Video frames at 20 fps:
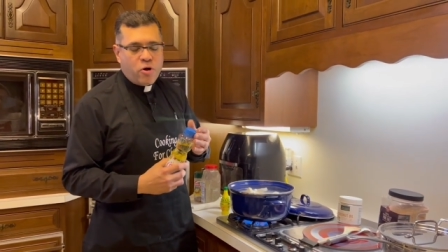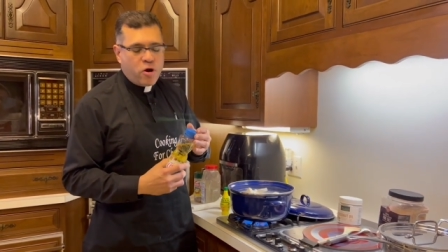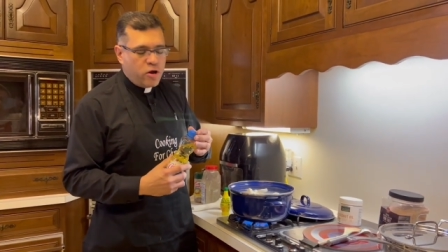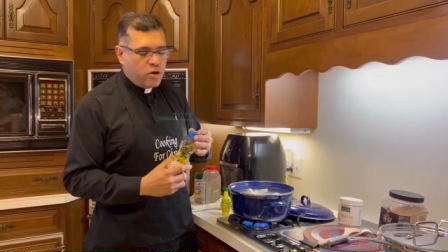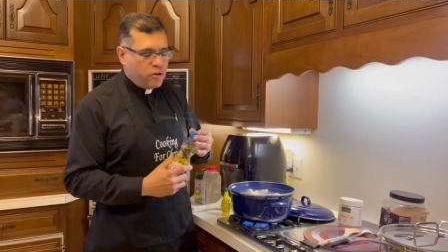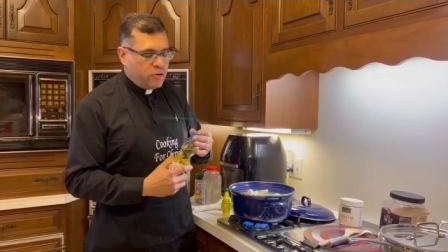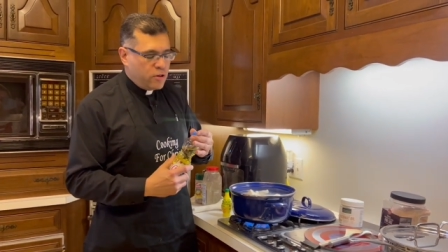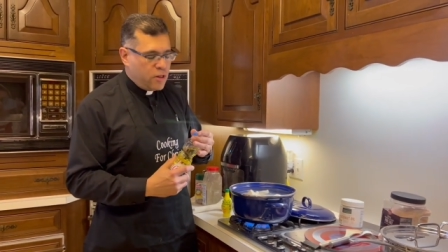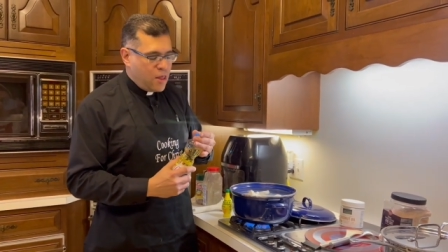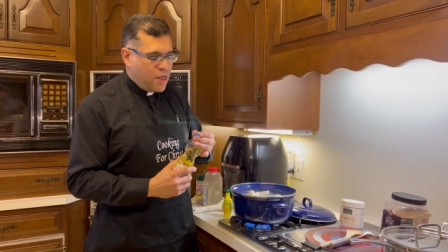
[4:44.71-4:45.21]

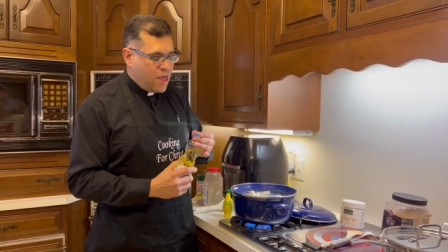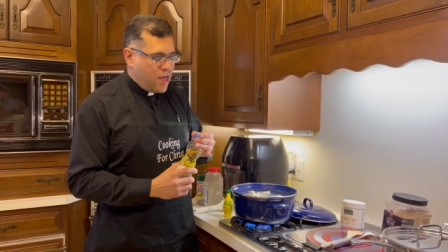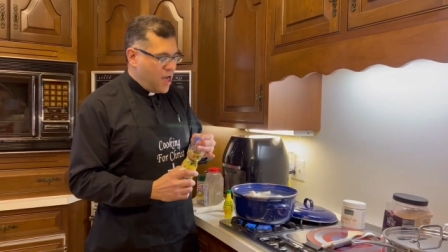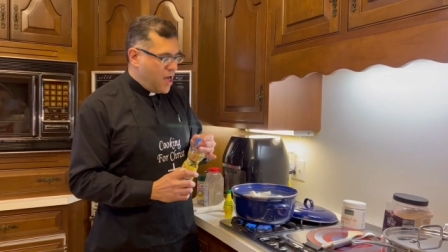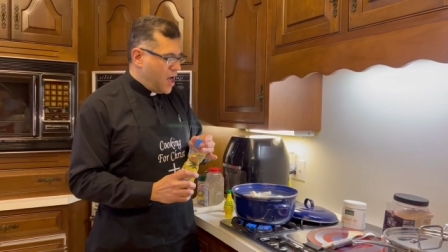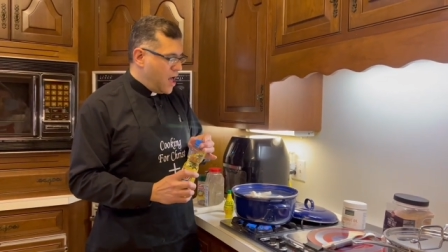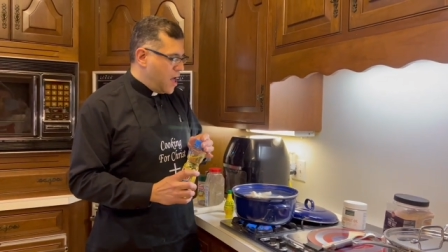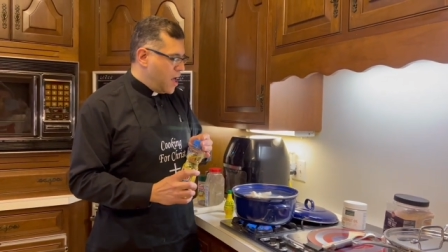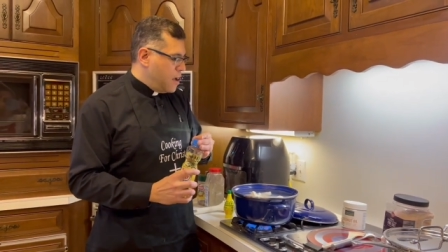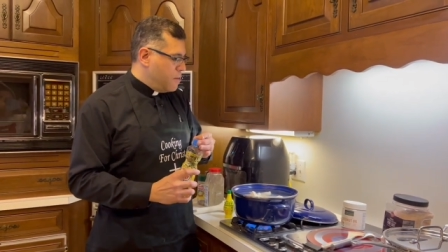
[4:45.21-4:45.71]
oil
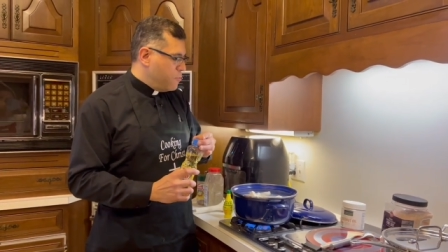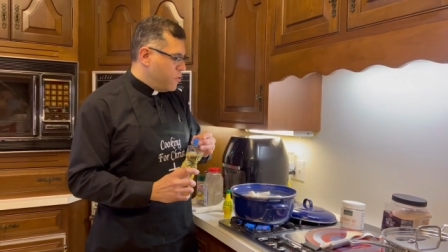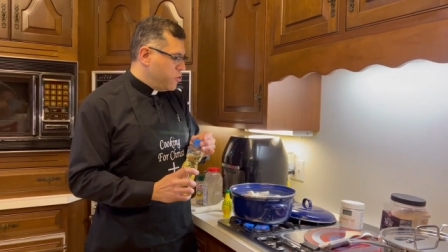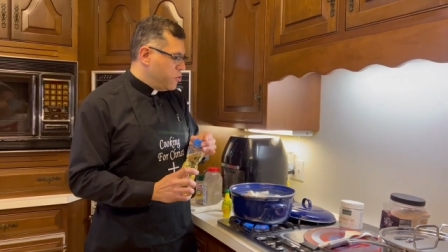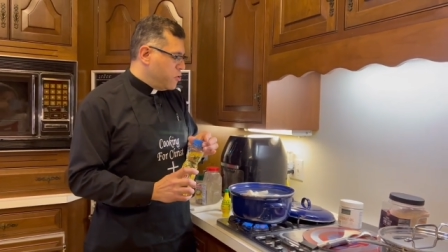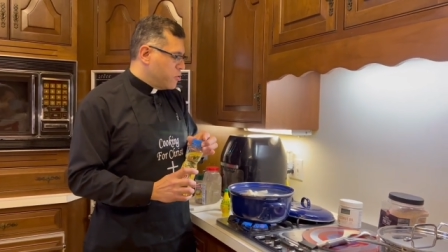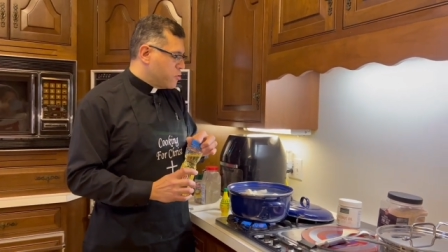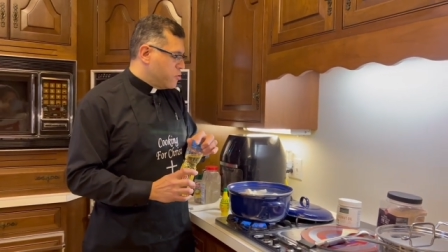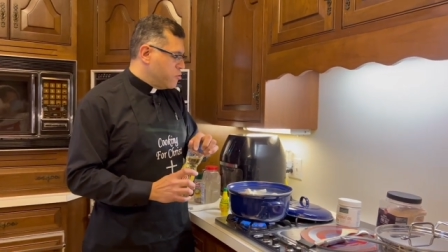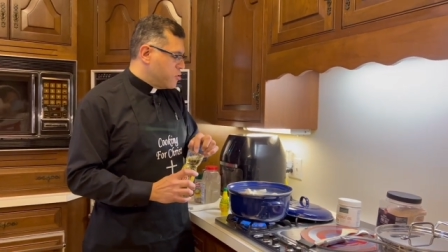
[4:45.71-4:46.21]
when
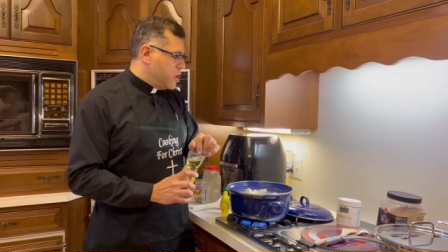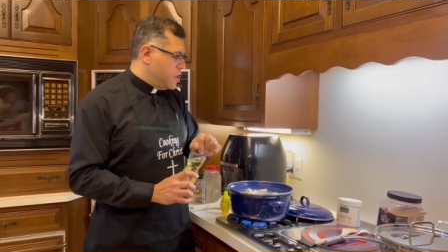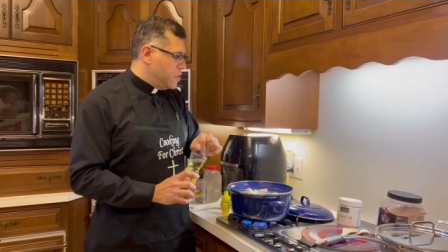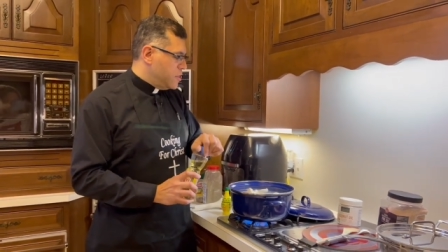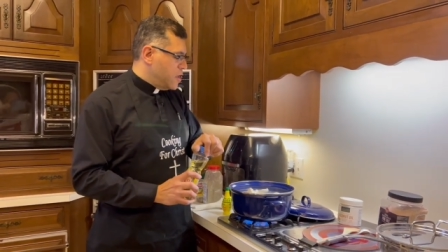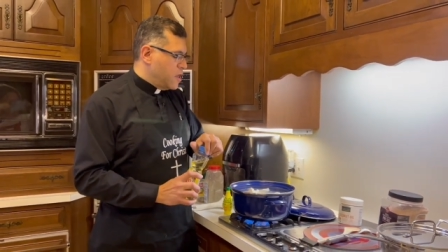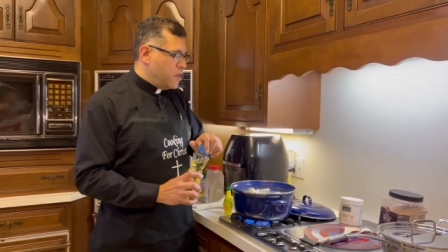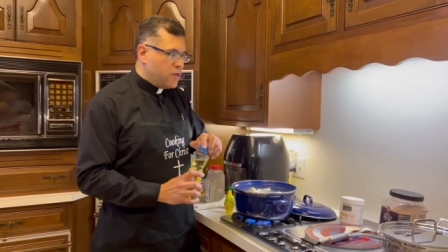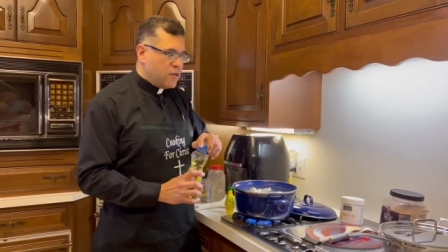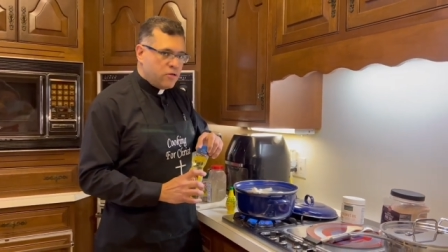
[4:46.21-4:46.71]
you're cooking
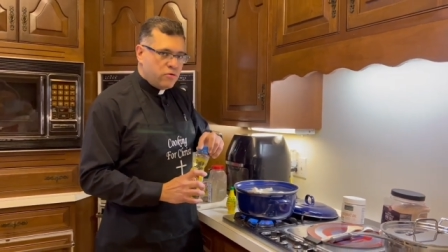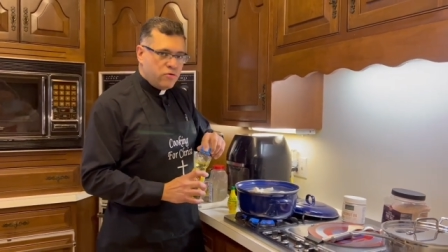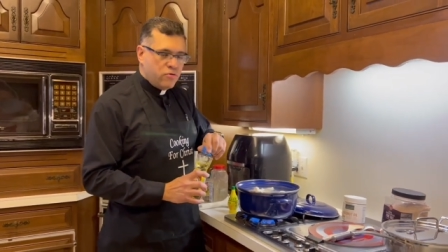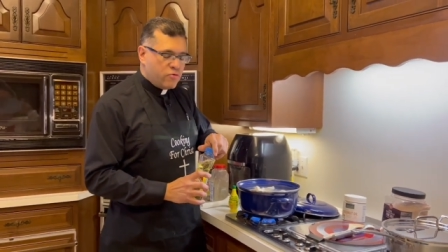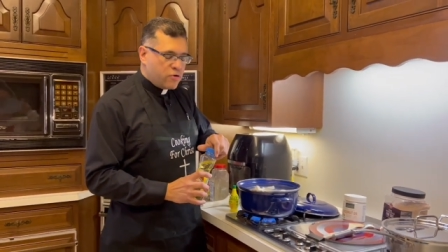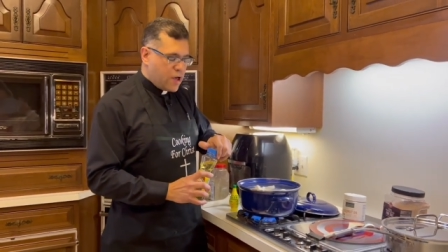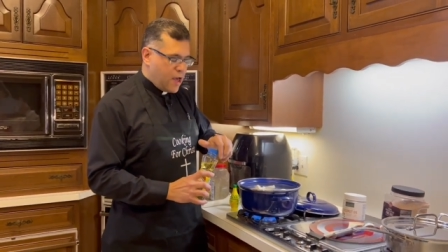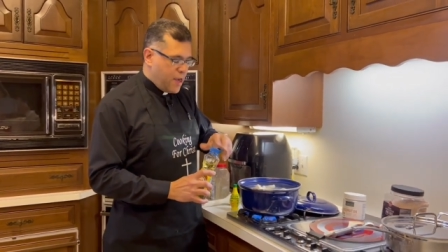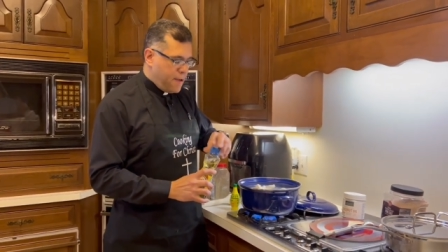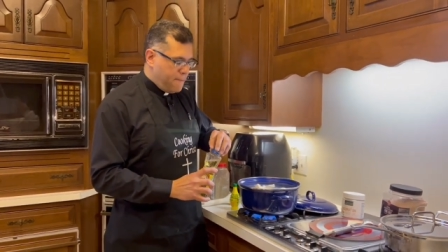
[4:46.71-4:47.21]
the
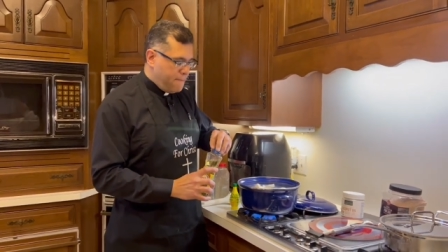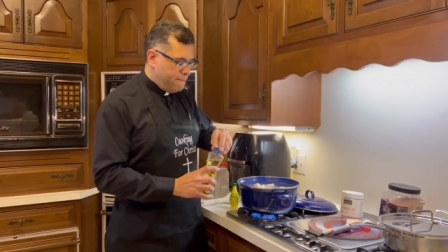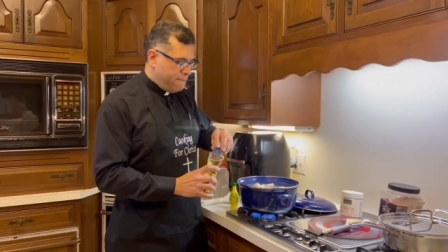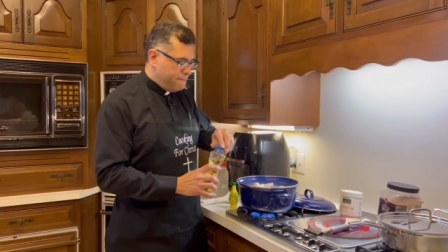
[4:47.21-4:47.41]
yuca.